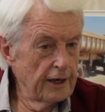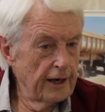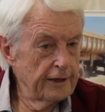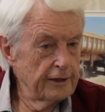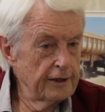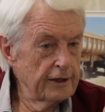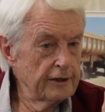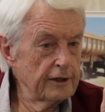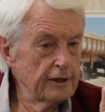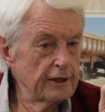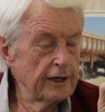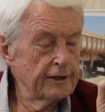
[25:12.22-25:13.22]
And
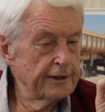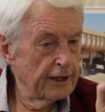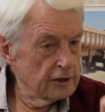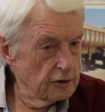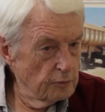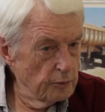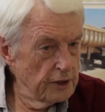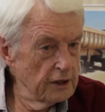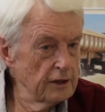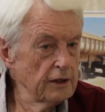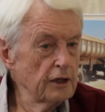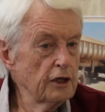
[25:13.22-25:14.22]
it doesn't
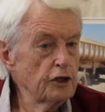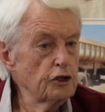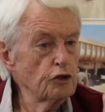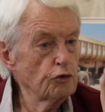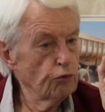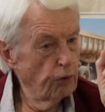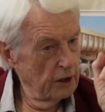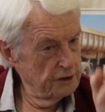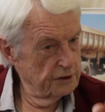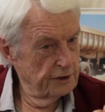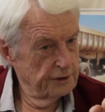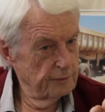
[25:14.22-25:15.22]
mean you
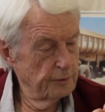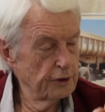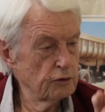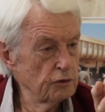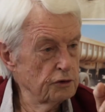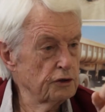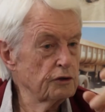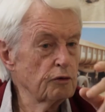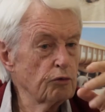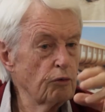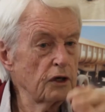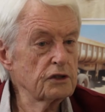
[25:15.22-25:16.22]
wash it, because you
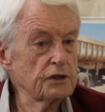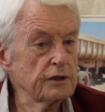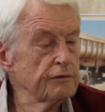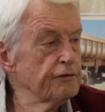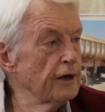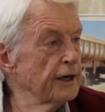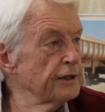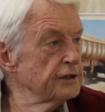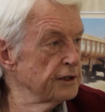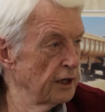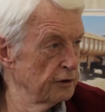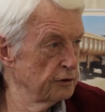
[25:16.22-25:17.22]
wash the
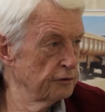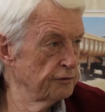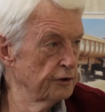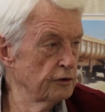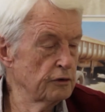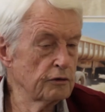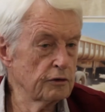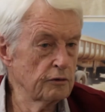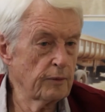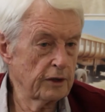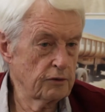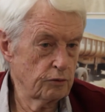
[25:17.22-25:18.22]
fines out if you do too
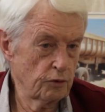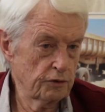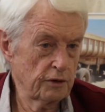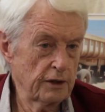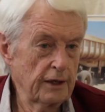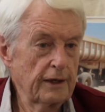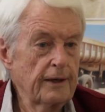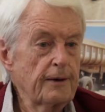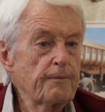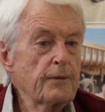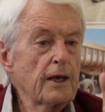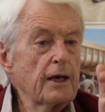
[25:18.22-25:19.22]
much water.
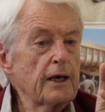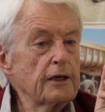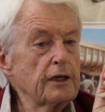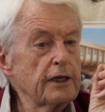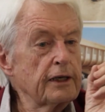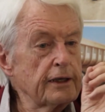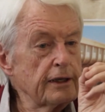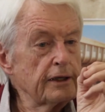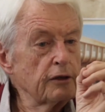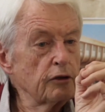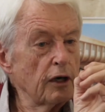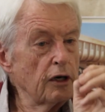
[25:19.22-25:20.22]

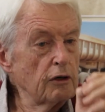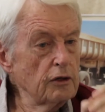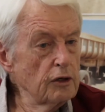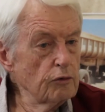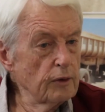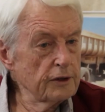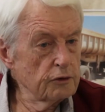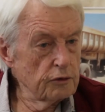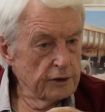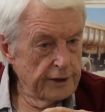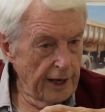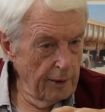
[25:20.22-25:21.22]
You only want to
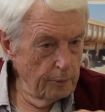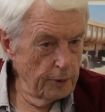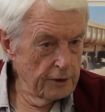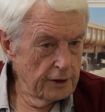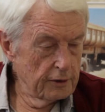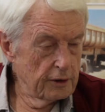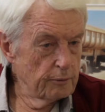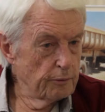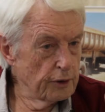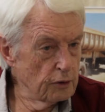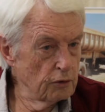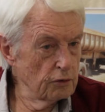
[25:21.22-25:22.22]
dampen it
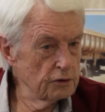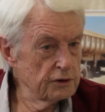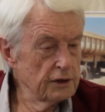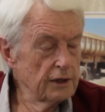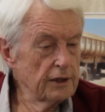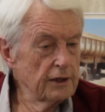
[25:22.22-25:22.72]
because